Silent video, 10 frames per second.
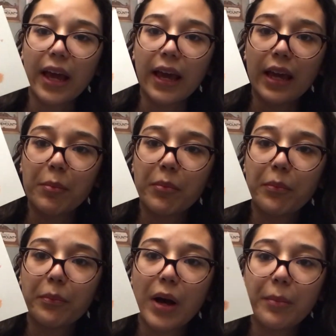a
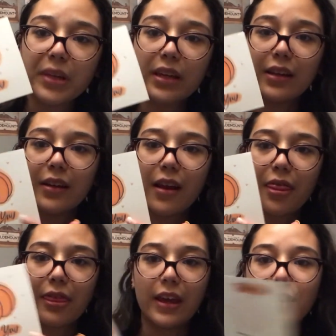pumpkin
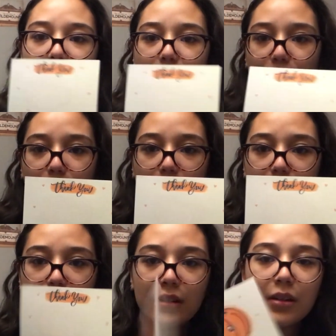thank you
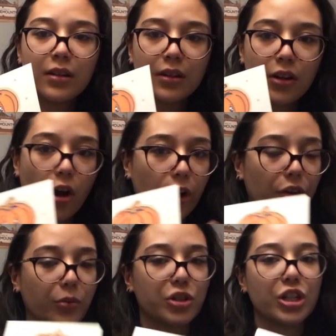
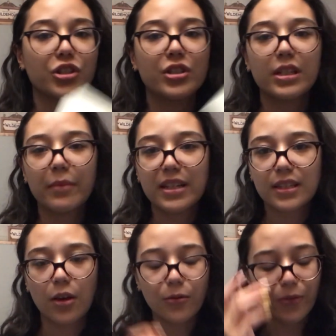card, which I just did
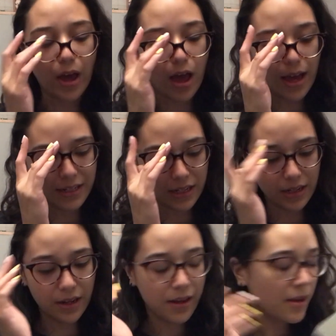myself.
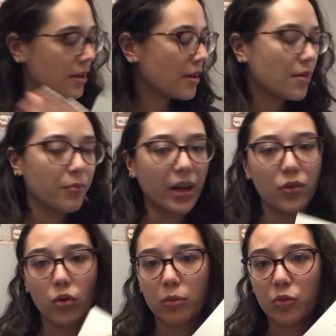My
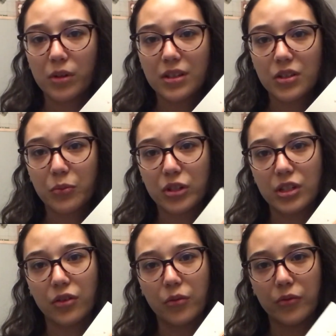normal ones are
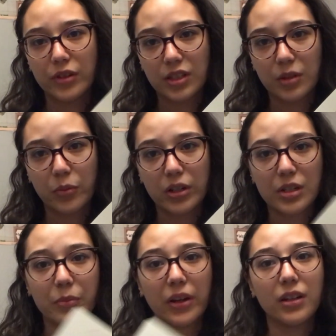printed through Vistaprint,
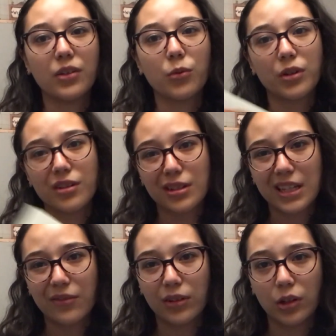but in order to
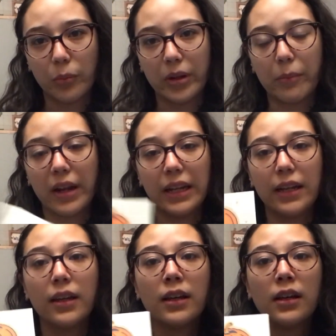save a little bit of
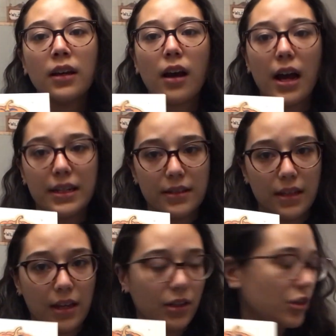money, I
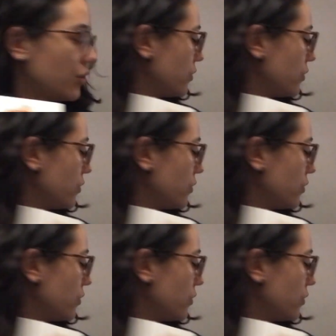decided to do